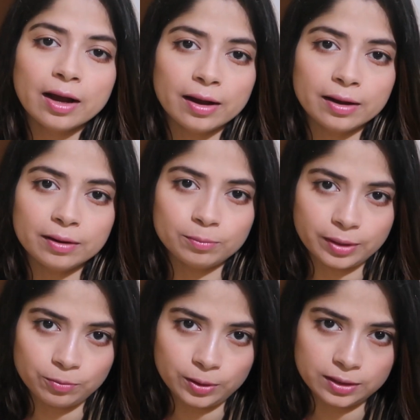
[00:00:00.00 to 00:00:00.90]

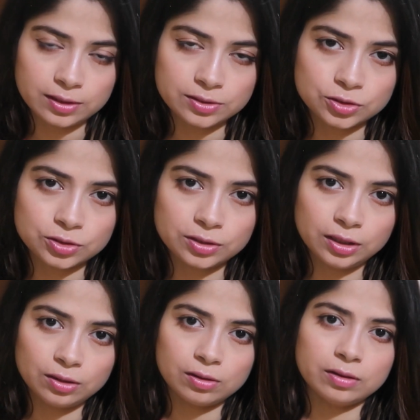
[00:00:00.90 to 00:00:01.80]
my weight loss
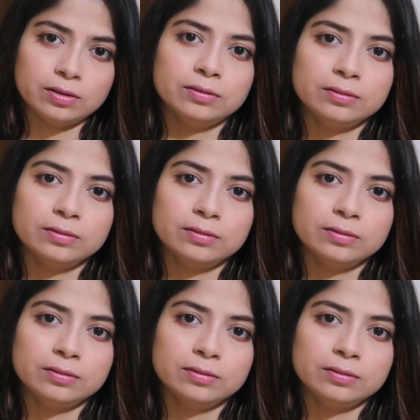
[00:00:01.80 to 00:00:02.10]
journey or